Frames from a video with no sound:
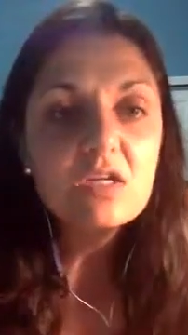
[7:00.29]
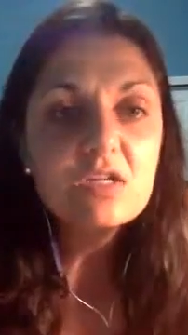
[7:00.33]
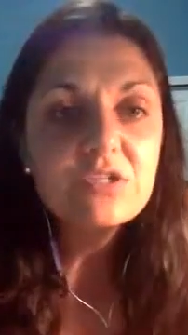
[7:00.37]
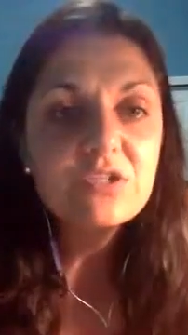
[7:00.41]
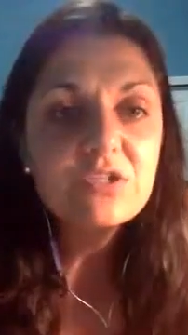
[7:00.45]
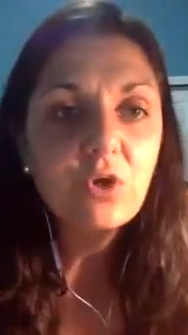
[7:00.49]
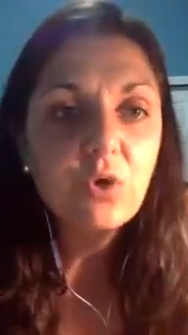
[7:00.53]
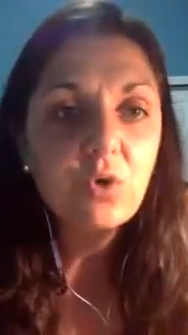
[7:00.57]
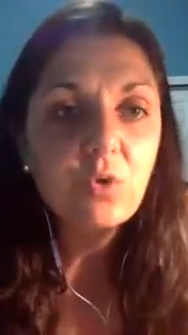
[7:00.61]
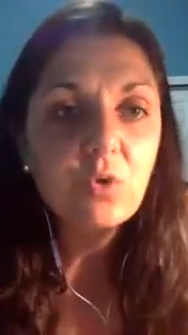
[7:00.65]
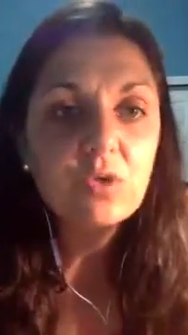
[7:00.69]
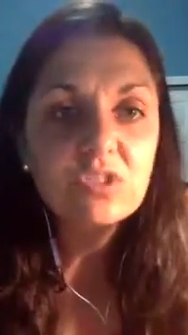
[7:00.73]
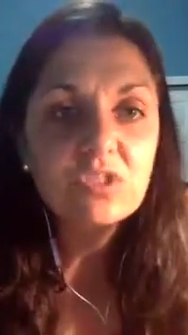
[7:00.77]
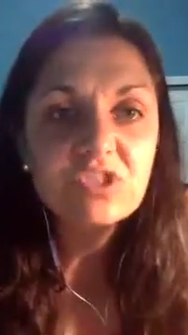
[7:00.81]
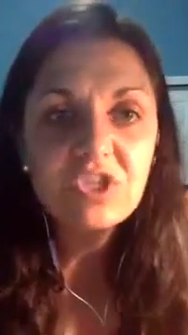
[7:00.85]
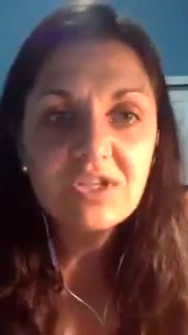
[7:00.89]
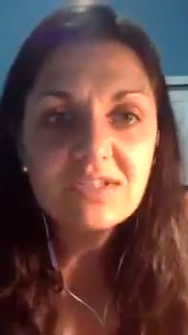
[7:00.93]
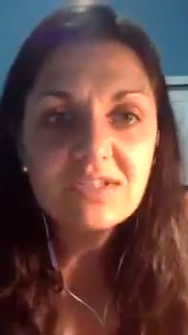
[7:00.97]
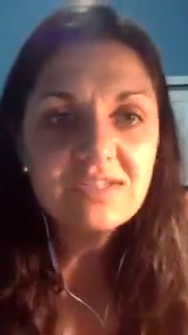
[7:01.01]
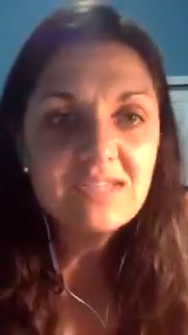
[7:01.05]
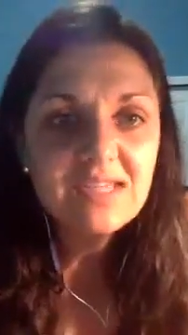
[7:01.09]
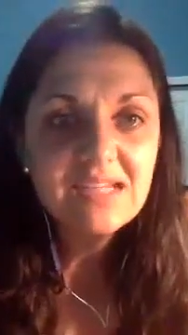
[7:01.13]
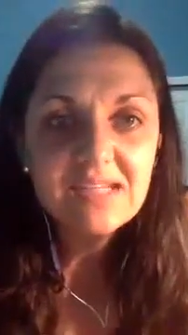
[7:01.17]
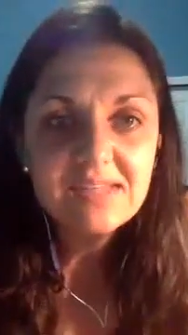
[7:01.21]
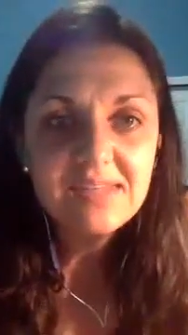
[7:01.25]
So
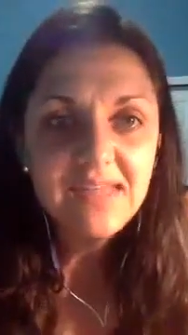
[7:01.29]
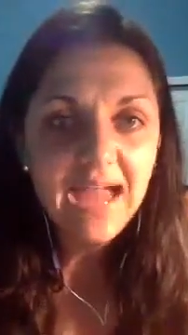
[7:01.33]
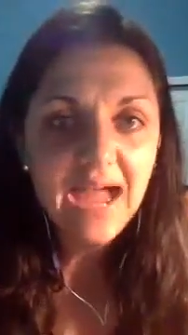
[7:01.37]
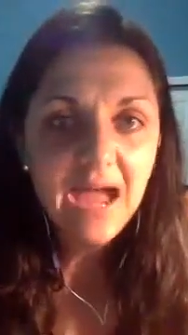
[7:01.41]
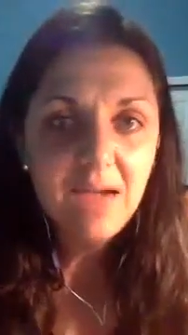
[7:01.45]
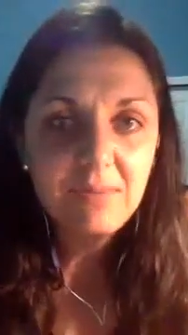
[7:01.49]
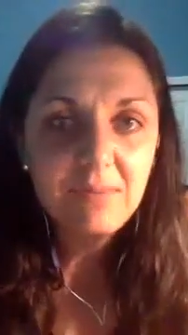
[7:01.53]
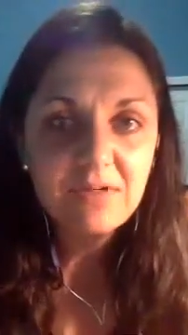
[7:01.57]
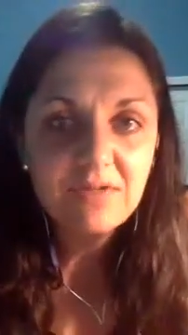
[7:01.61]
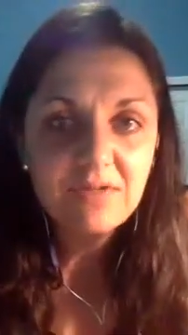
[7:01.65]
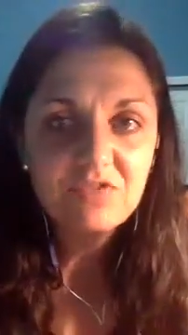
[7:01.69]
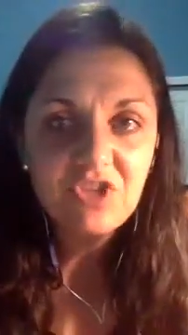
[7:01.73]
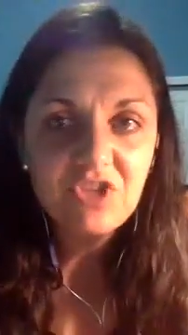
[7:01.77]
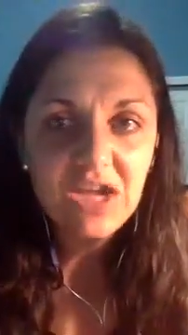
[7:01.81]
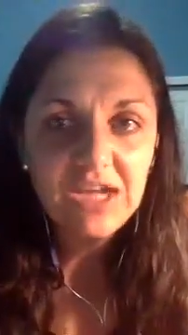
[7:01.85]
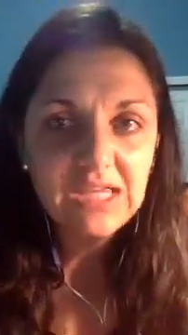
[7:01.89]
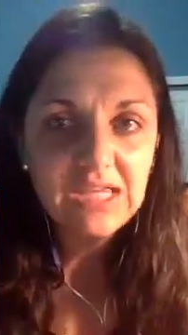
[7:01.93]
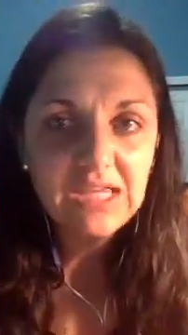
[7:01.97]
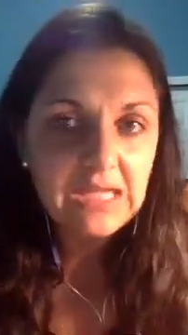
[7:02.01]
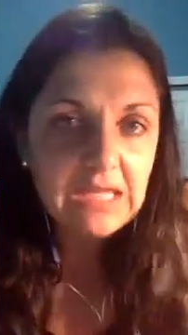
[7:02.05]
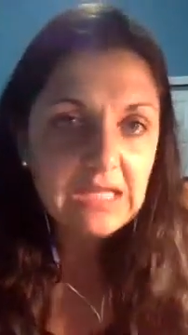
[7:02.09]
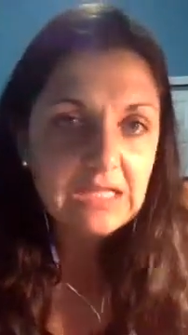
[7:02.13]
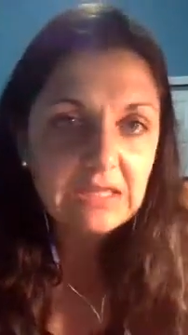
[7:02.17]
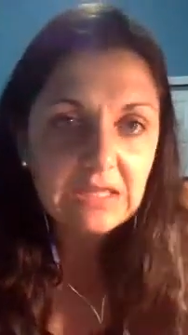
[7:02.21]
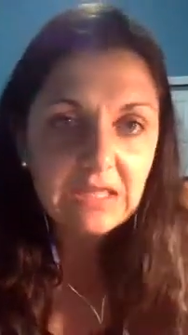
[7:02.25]
just get in the habit of
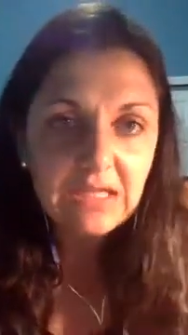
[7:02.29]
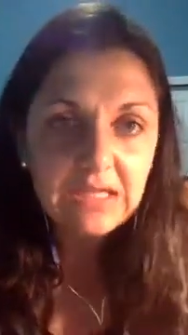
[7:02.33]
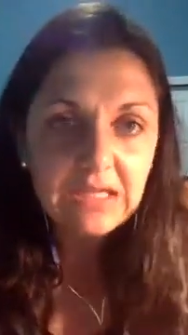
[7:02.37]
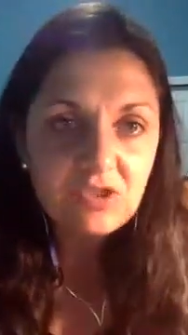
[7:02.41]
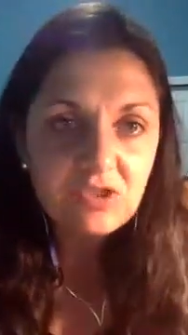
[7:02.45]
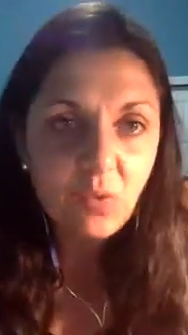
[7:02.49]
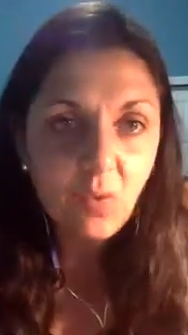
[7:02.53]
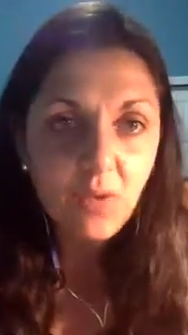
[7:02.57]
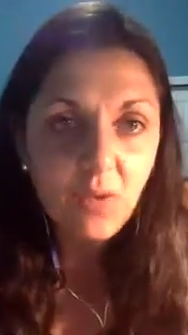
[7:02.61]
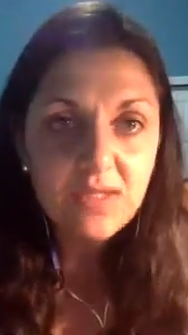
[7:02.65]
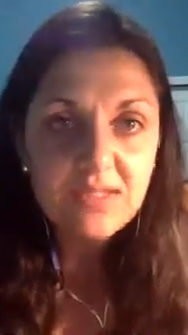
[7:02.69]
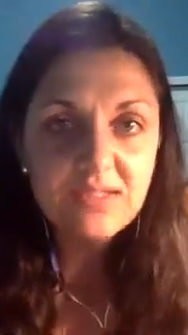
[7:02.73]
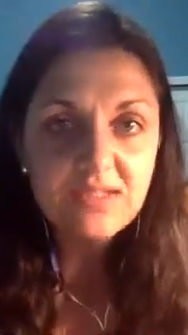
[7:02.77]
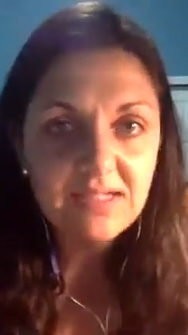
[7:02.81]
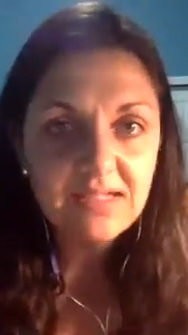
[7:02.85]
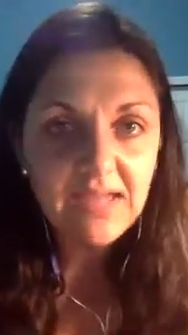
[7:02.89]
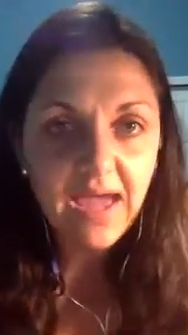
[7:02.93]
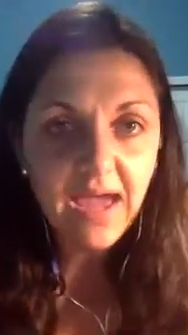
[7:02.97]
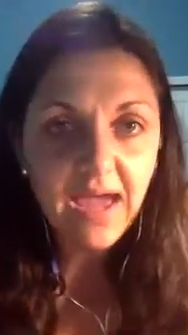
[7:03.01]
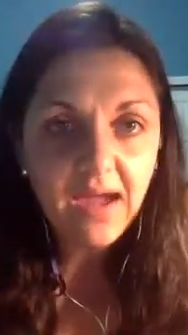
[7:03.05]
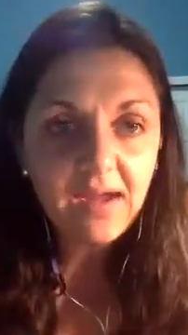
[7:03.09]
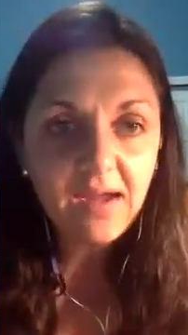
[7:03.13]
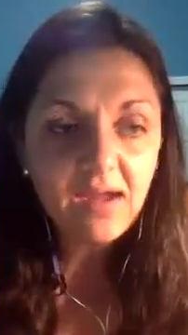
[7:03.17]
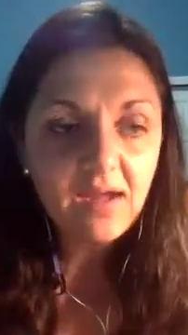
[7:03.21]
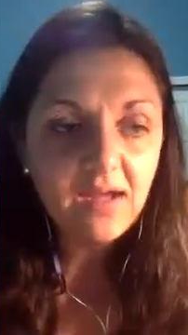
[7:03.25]
checking in like twice a
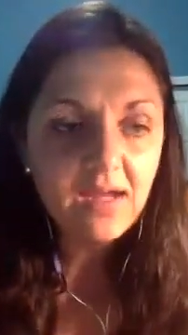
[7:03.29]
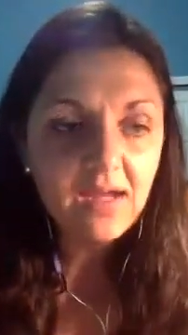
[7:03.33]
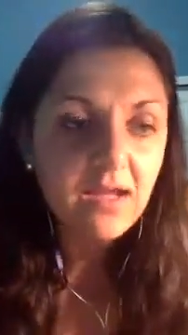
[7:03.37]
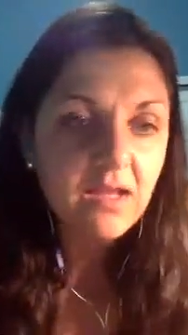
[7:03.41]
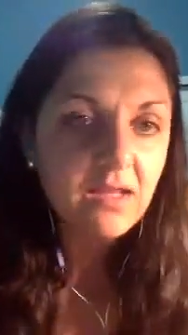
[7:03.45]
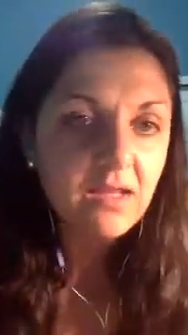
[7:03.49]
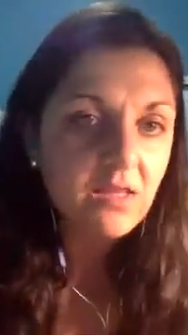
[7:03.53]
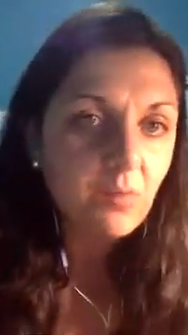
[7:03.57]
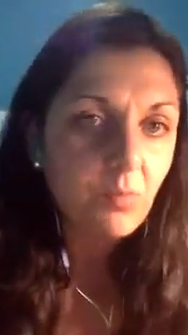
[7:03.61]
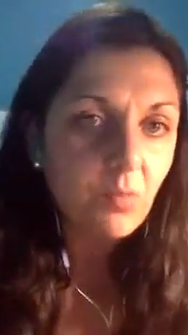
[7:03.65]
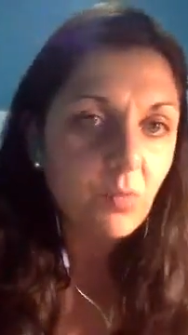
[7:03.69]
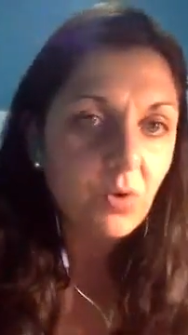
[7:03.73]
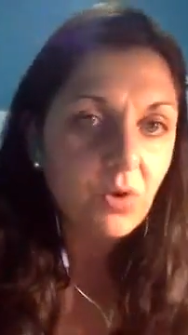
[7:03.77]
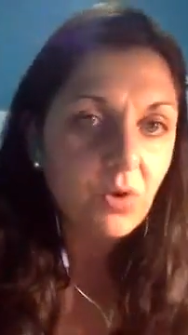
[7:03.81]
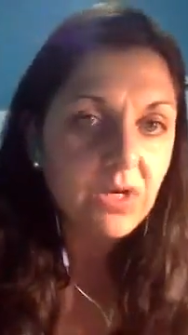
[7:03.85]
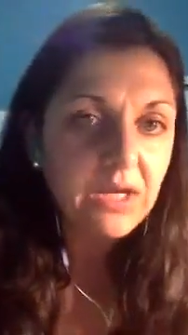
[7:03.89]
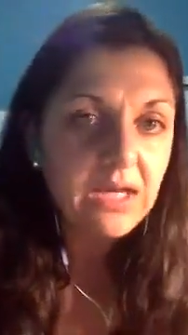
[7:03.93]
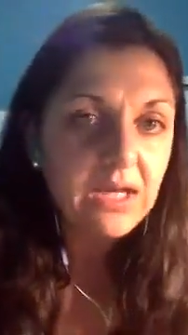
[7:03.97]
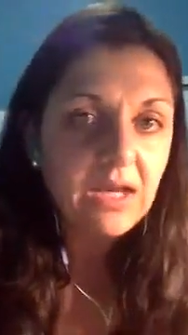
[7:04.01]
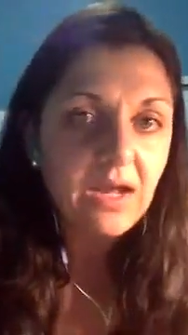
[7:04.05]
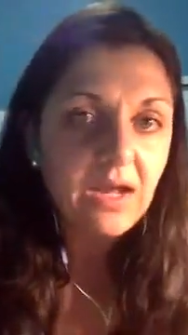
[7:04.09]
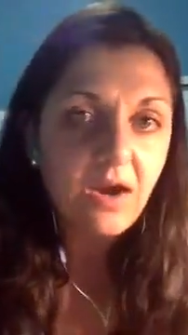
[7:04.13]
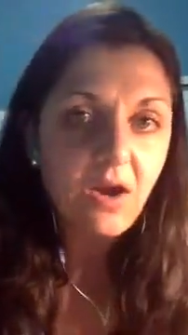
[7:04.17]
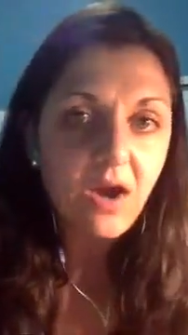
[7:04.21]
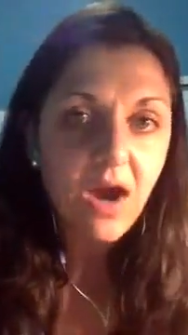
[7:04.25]
day, in the
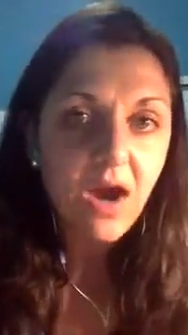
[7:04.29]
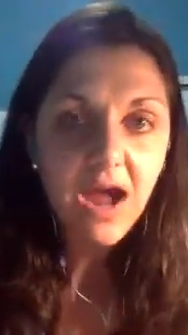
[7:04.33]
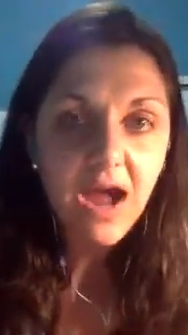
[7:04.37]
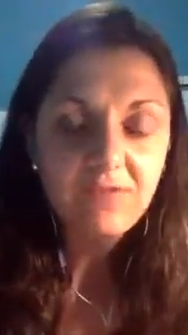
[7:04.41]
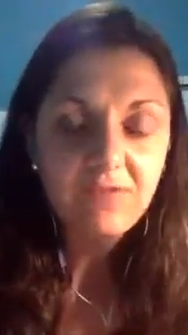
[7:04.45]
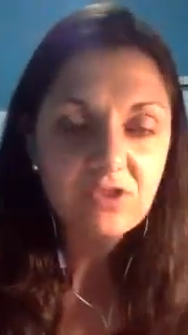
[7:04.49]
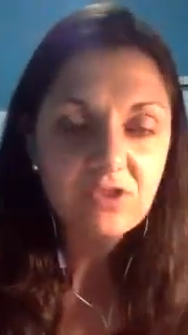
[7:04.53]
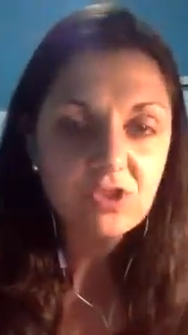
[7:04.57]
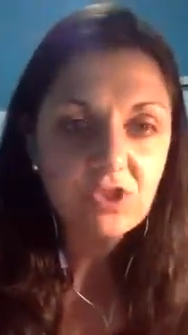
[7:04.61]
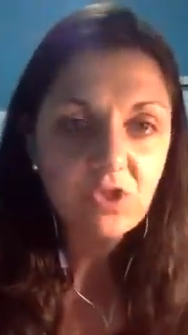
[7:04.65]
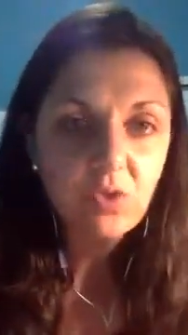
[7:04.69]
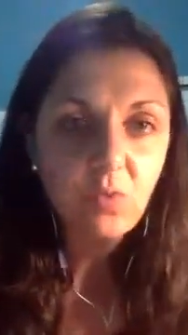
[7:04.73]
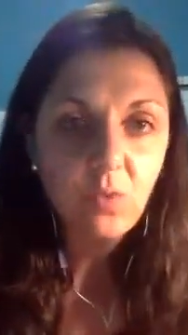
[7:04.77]
morning or after your